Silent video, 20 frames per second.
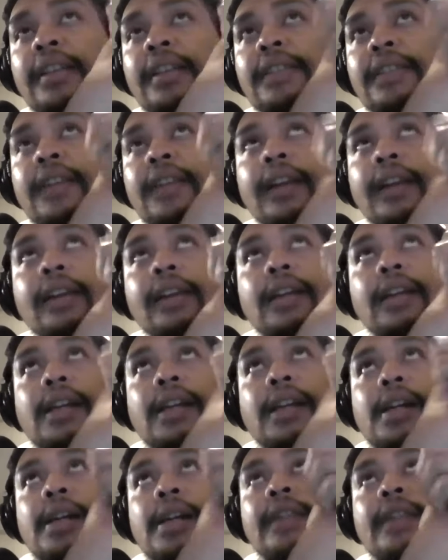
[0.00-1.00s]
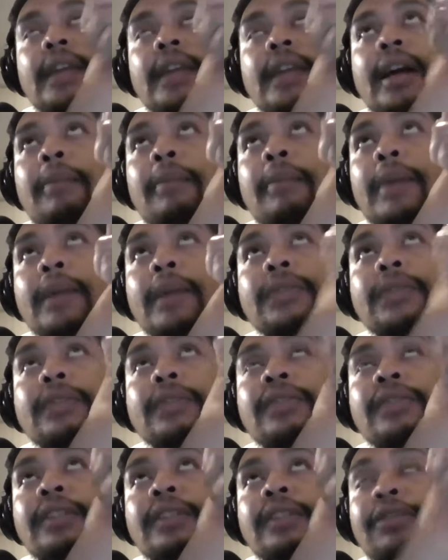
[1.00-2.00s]
it's like the amount
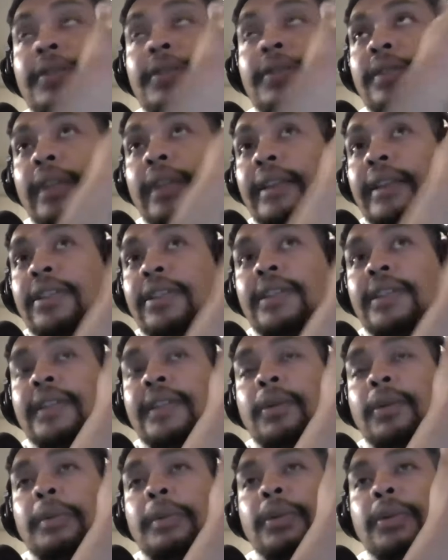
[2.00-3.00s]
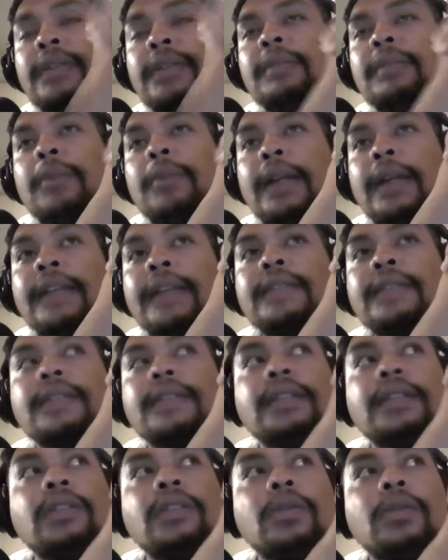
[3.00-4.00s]
of different strategies that we put in place
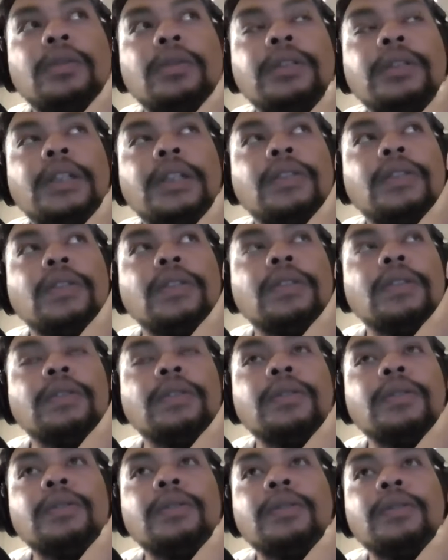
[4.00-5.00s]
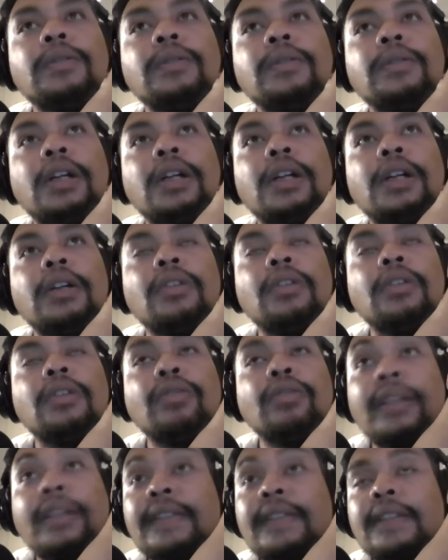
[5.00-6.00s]
in order to
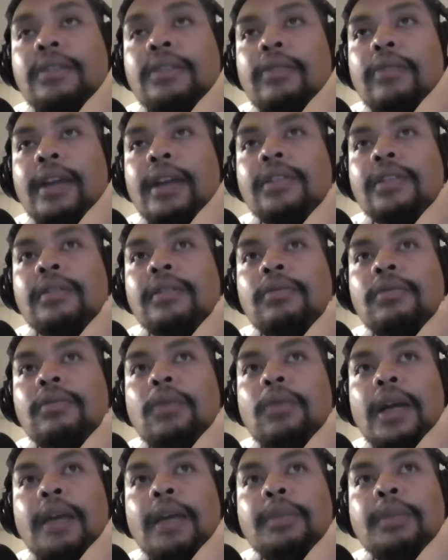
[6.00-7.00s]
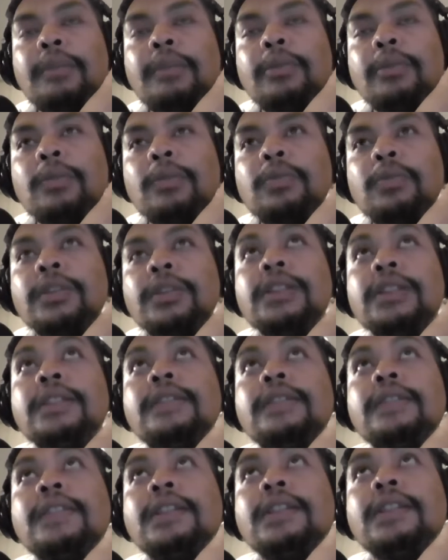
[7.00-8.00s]
create situation where people
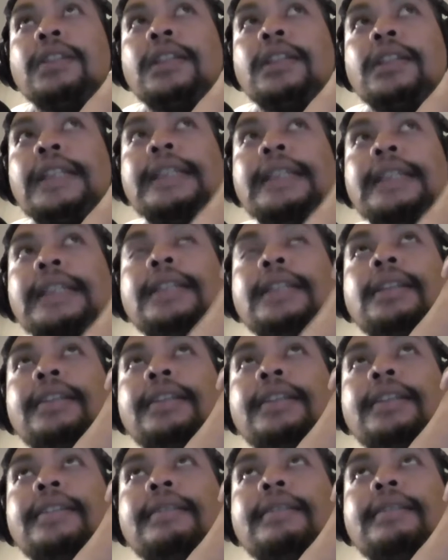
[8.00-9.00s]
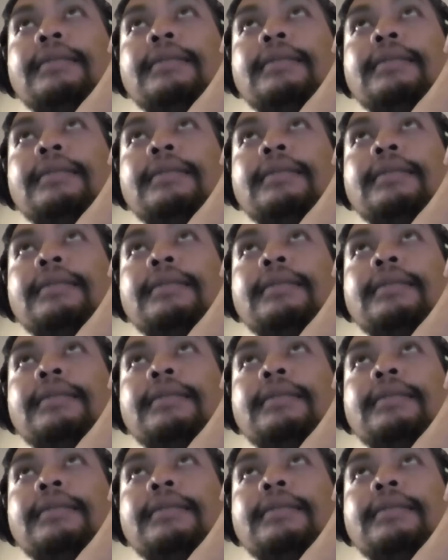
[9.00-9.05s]
would suddenly